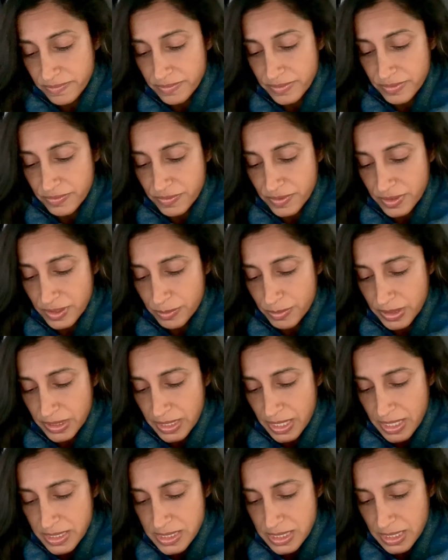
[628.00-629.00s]
if anybody
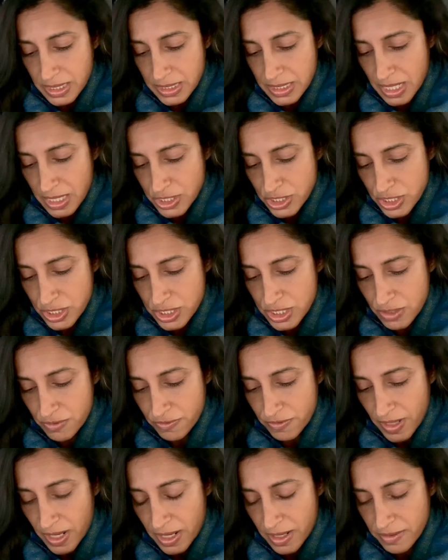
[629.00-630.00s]
has a connection to
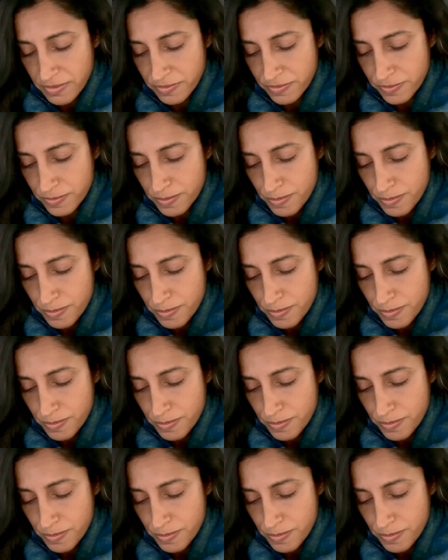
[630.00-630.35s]
5.